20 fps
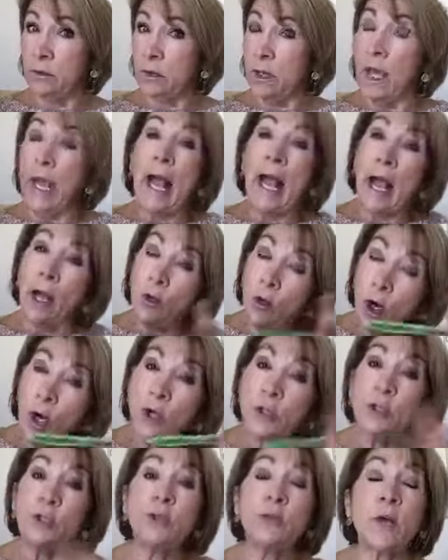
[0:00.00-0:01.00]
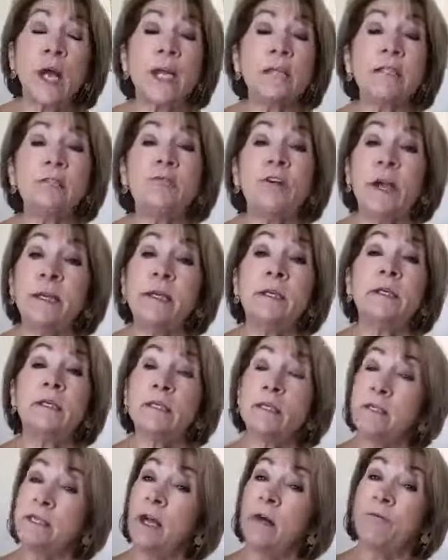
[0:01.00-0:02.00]
How hard are you guys finding to
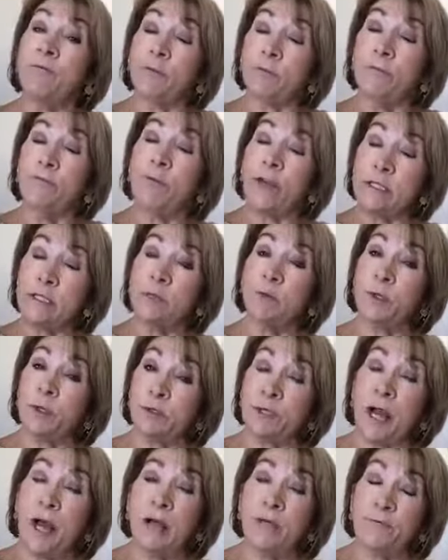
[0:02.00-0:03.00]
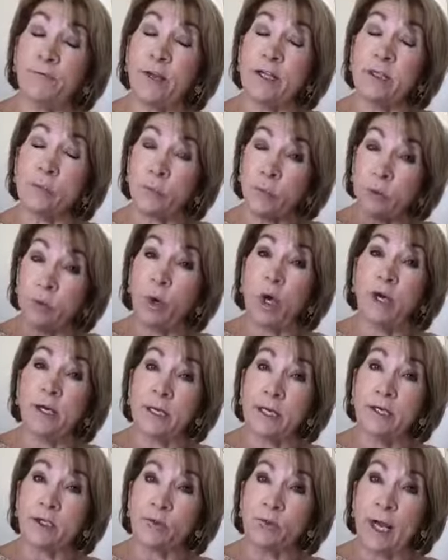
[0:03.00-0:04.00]
sell from Facebook lot, Facebook
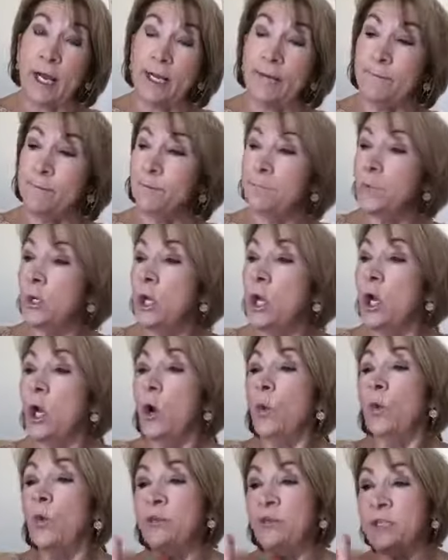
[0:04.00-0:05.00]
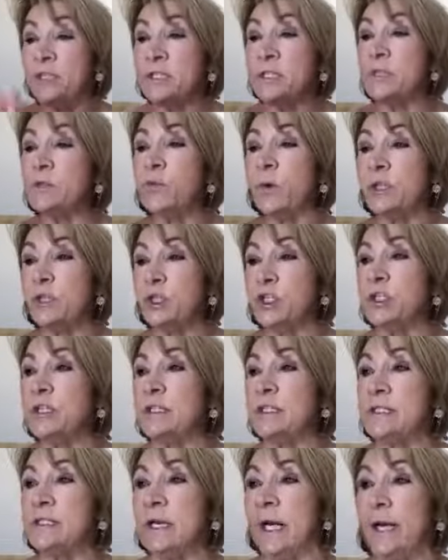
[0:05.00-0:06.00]
parties, right? Well, this is what
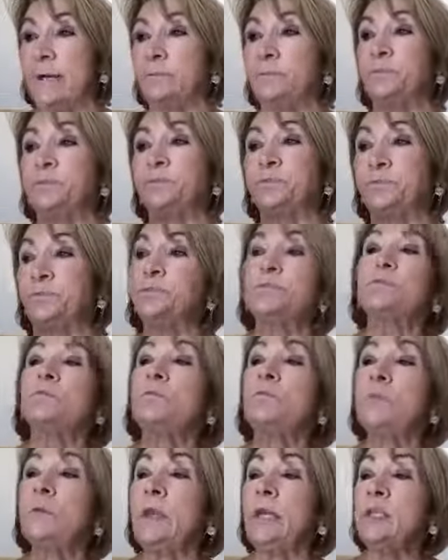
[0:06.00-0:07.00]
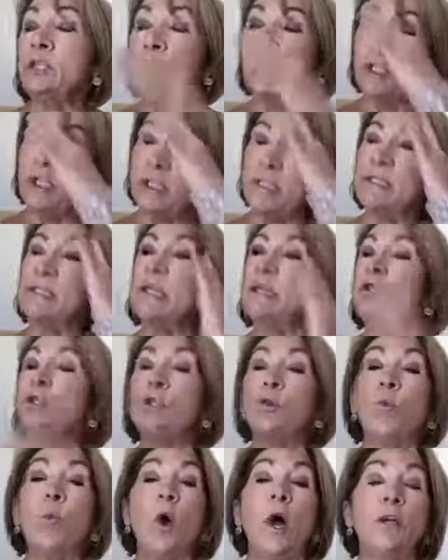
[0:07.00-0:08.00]
she's done. And she says
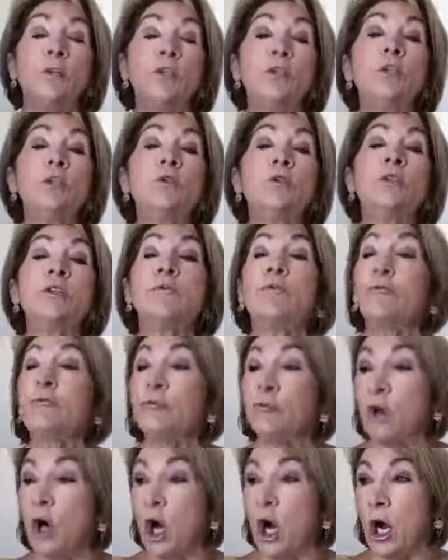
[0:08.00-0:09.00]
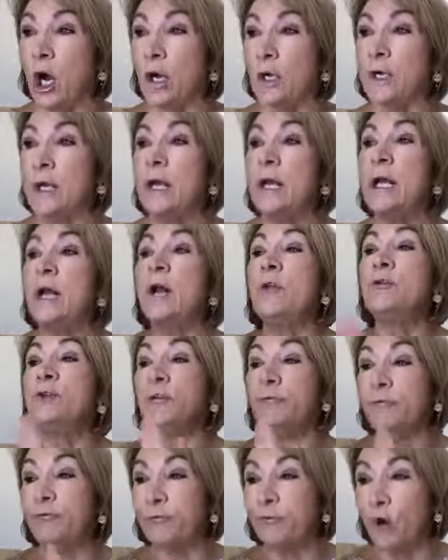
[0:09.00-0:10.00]
you want to use the frog, the
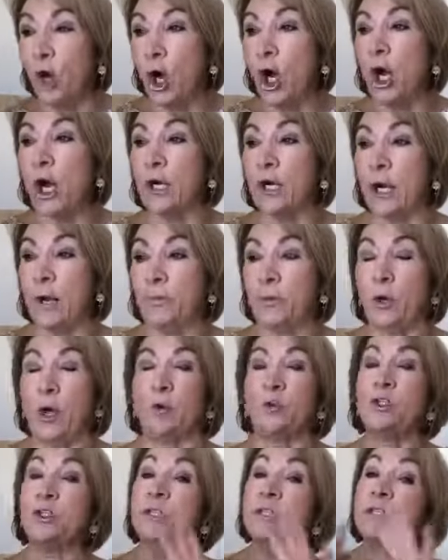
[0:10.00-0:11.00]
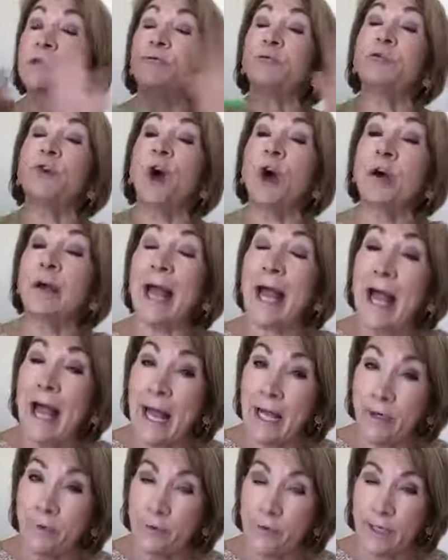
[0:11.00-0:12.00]
frog approach. And it's a frog
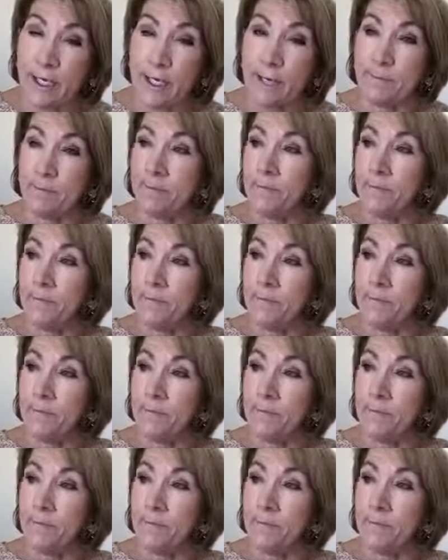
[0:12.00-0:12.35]
acronym.